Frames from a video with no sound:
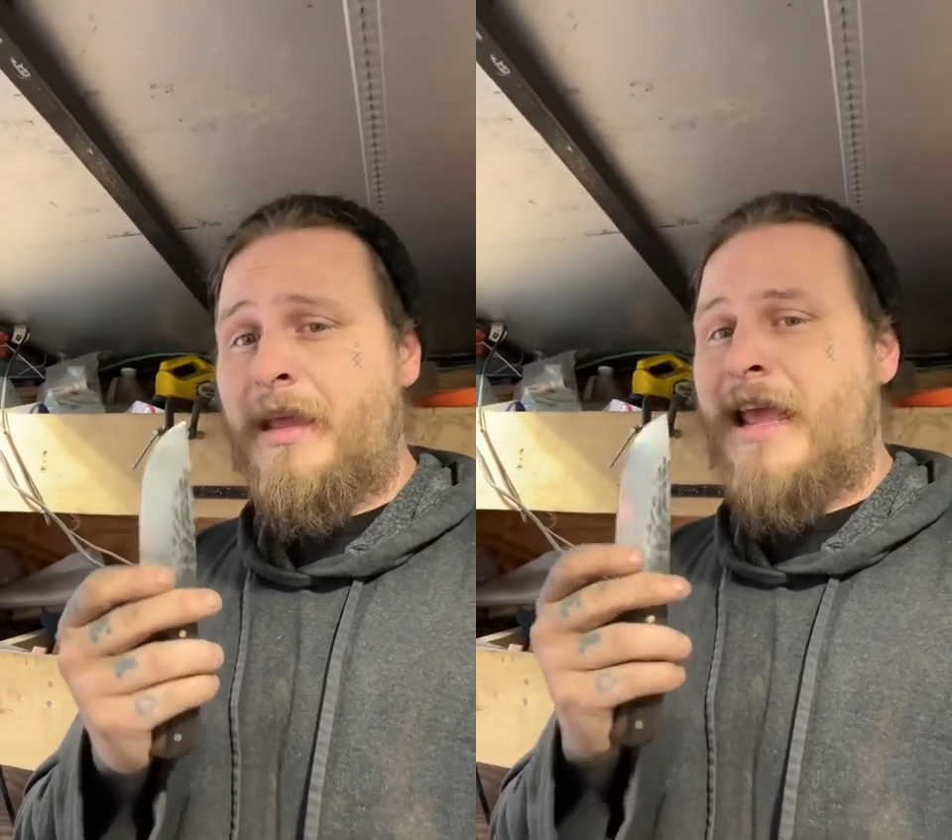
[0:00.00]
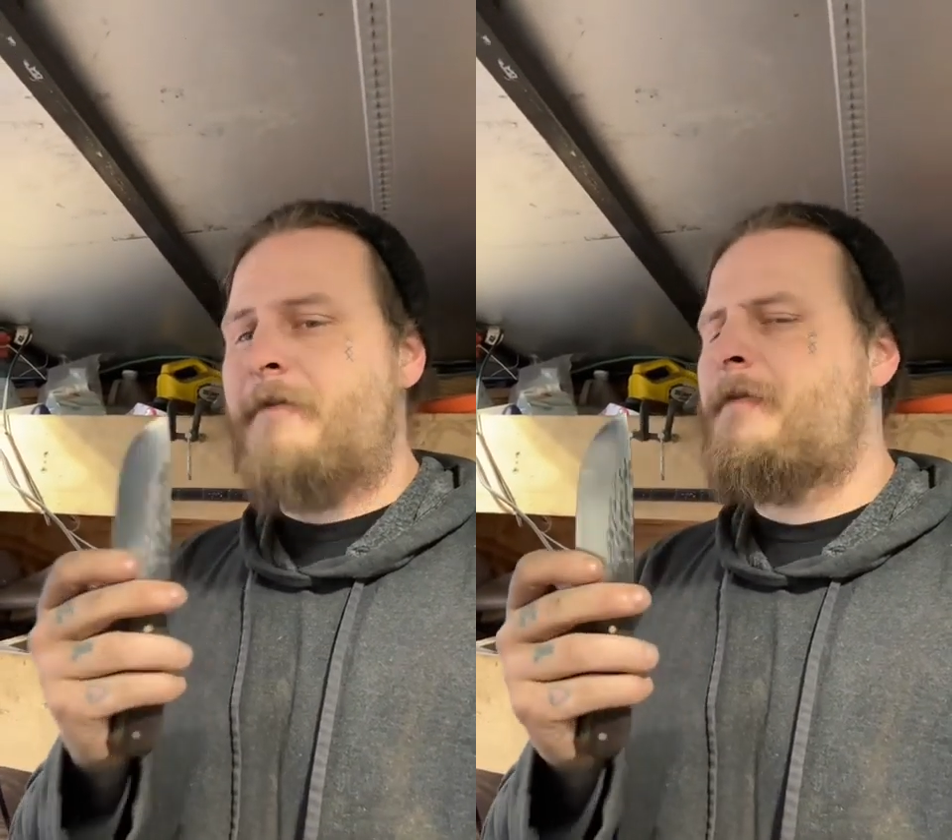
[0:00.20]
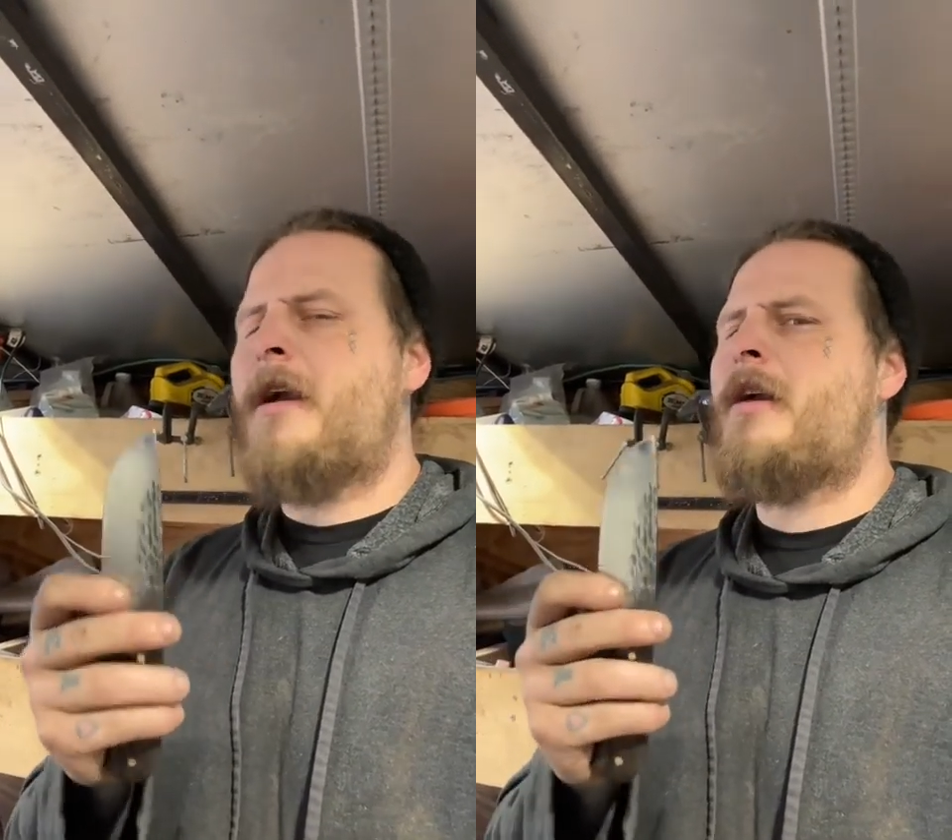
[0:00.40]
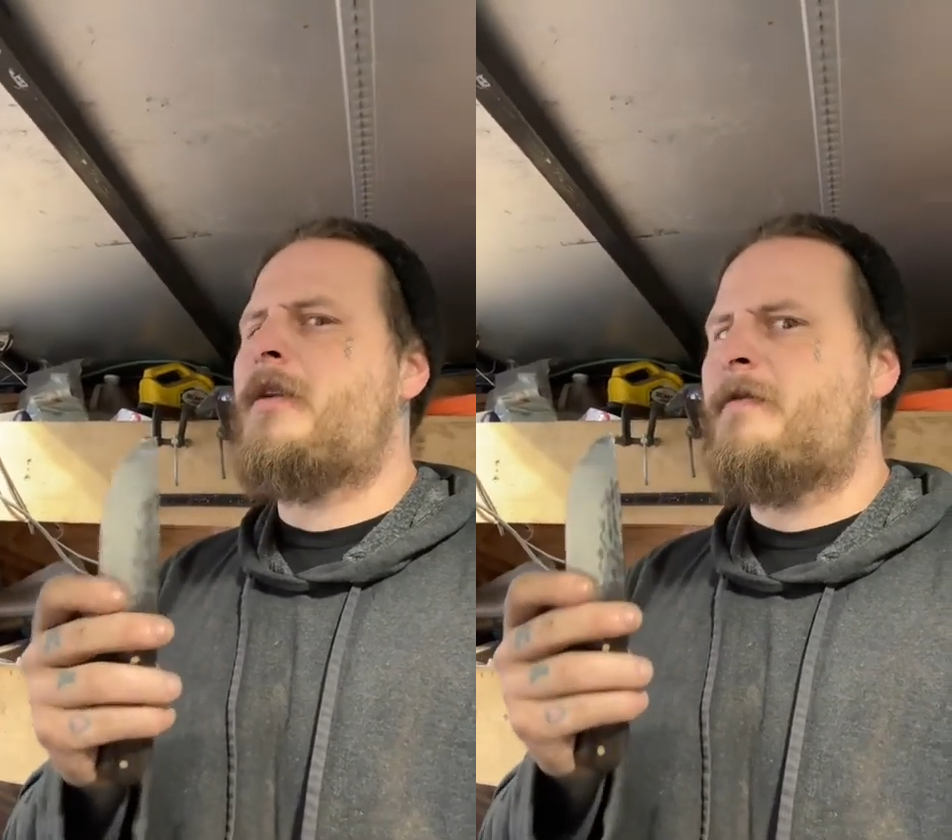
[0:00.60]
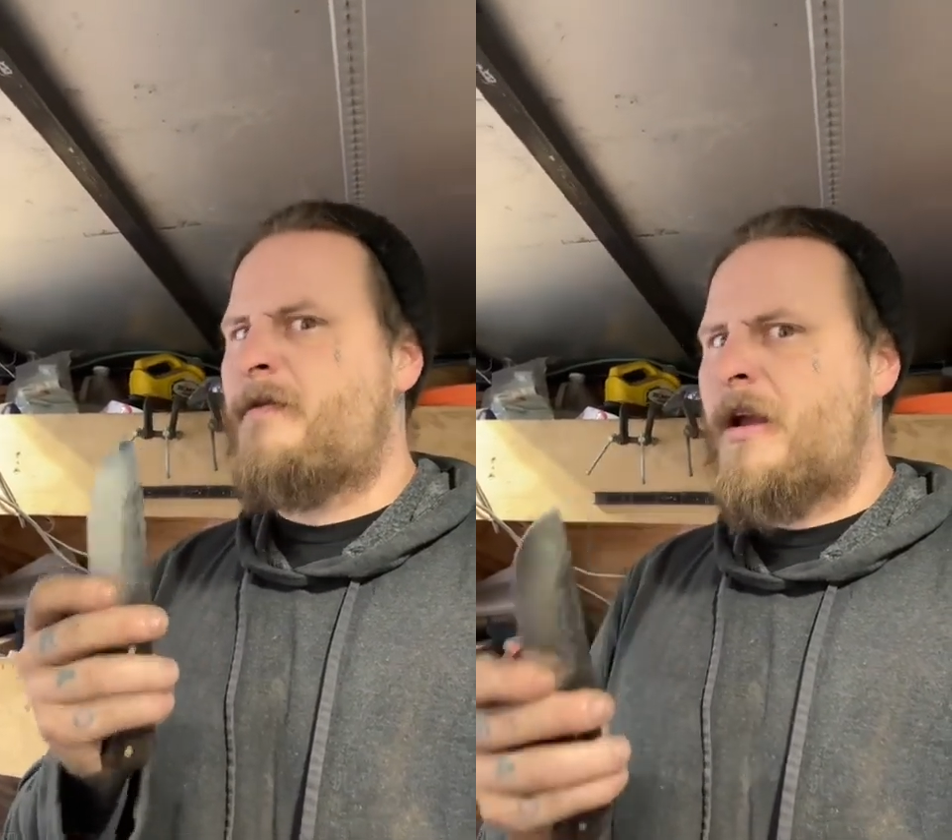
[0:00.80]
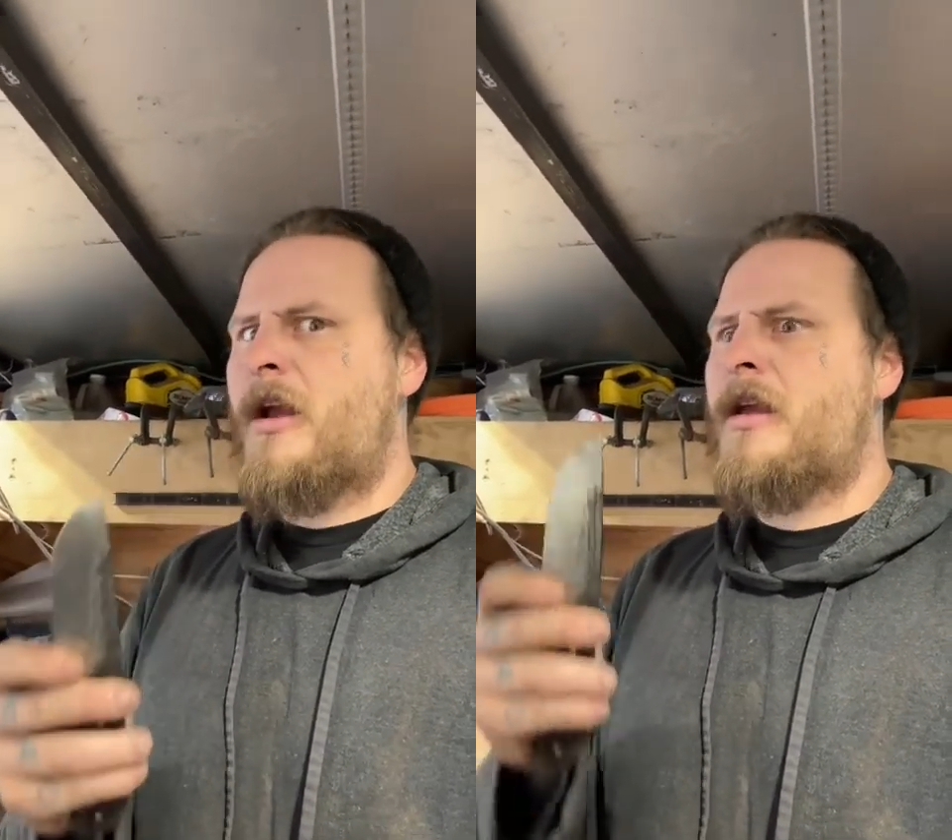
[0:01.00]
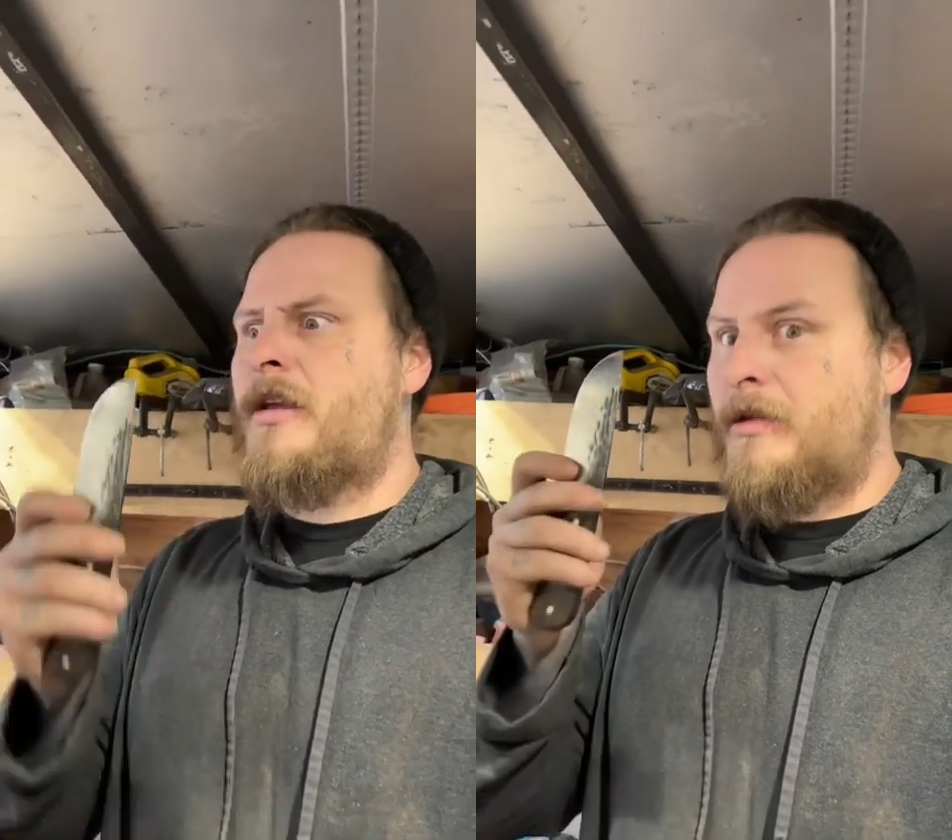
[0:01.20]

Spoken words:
a very, very